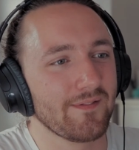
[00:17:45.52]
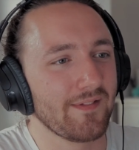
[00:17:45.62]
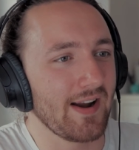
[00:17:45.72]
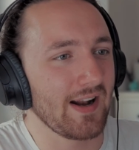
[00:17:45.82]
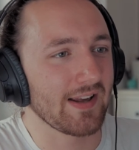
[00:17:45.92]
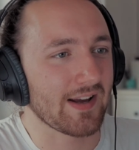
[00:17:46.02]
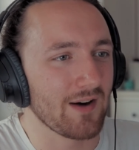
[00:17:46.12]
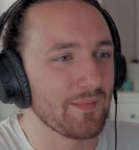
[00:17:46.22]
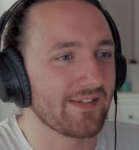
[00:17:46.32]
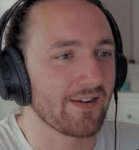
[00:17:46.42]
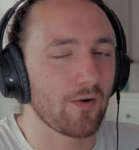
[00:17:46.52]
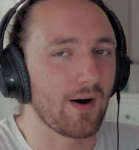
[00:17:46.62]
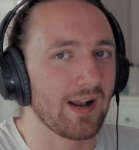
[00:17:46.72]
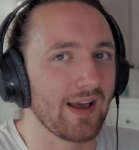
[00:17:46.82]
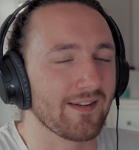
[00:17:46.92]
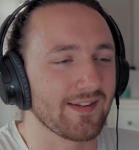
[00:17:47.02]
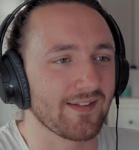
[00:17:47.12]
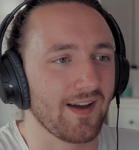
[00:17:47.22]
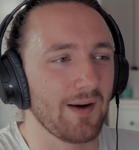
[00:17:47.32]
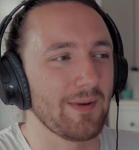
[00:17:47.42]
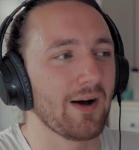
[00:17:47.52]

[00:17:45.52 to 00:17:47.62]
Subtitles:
really come until quite late on, does it? I mean, I